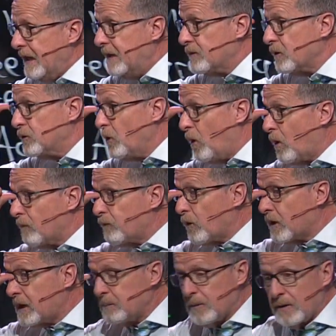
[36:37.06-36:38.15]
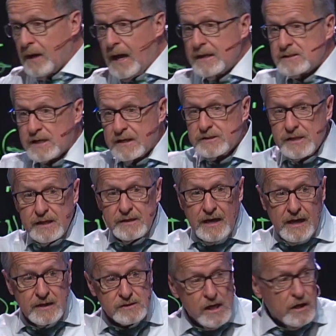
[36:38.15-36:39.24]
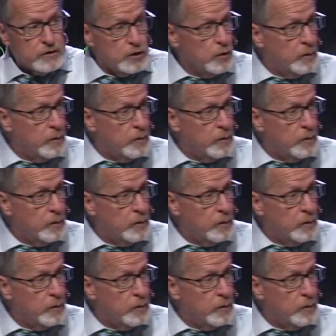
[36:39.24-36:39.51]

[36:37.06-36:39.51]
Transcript: in the dorm for a couple of nights? I said, yes. 2